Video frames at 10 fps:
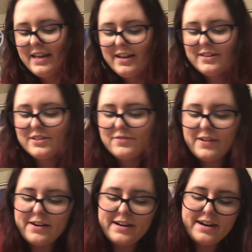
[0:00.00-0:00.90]
which is
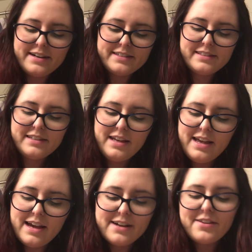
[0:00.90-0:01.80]
very nice.
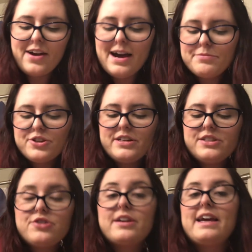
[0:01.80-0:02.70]
Another option is
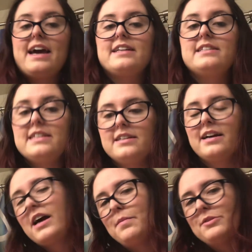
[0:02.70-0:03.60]
you can add a
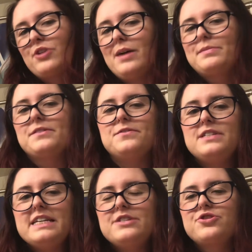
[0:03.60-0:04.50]
couple drops of
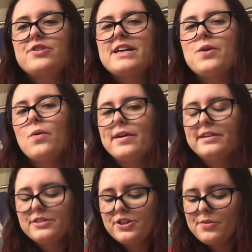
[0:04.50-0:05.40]
tea tree
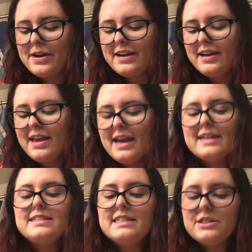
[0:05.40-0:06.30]
oil to it,
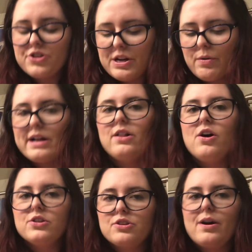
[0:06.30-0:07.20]
and tea tree oil
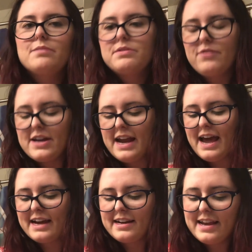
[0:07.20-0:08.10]
also helps fight
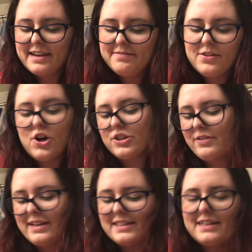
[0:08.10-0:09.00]
acne, also
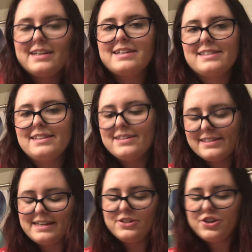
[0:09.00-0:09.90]
adds a nice little
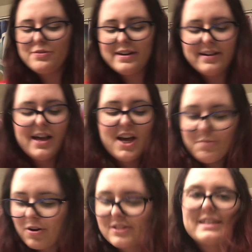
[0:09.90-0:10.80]
scent to it.
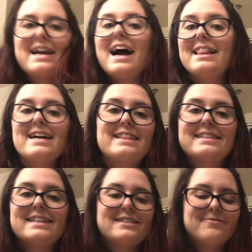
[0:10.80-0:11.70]
Personally, I like the
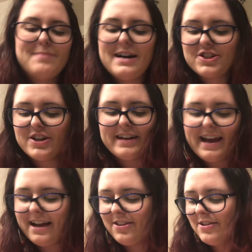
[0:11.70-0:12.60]
scent of matcha and
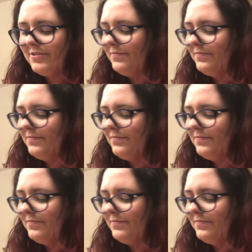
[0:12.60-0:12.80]
aloe,